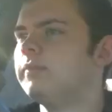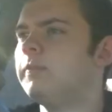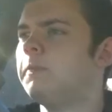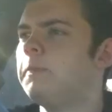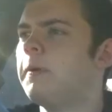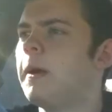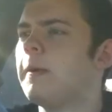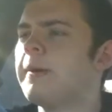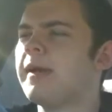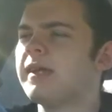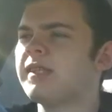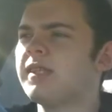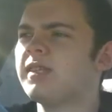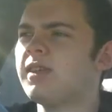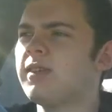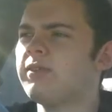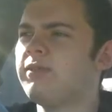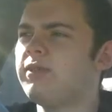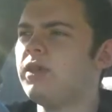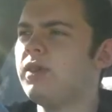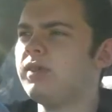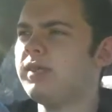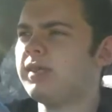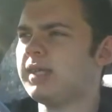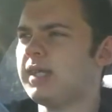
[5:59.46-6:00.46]
But back to the
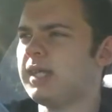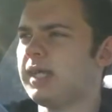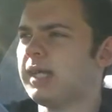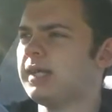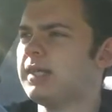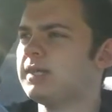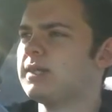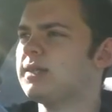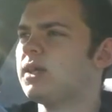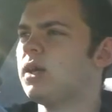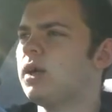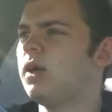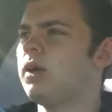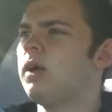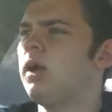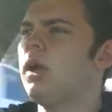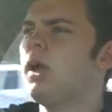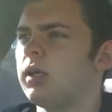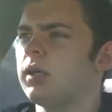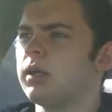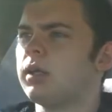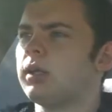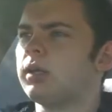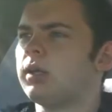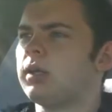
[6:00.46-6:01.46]
views thing. So,
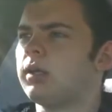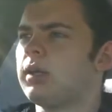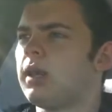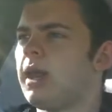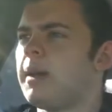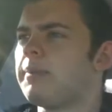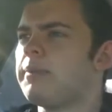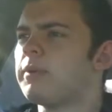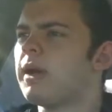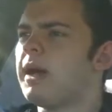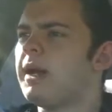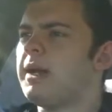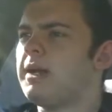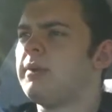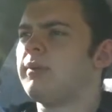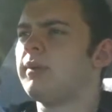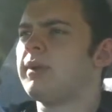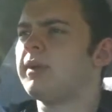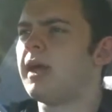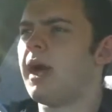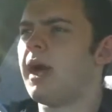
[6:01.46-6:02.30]
collaborating with